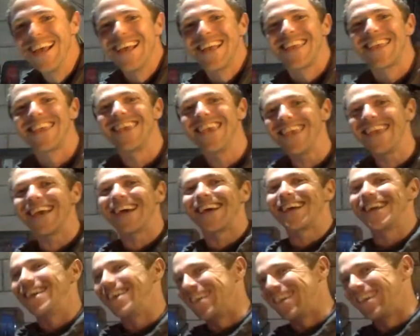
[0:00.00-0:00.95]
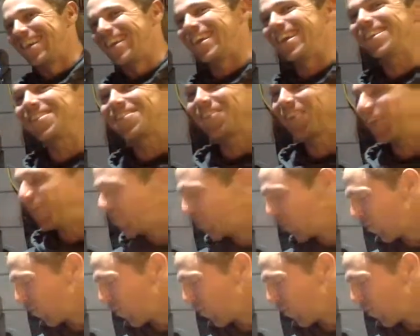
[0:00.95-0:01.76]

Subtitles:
Yeah, that's what I'm talking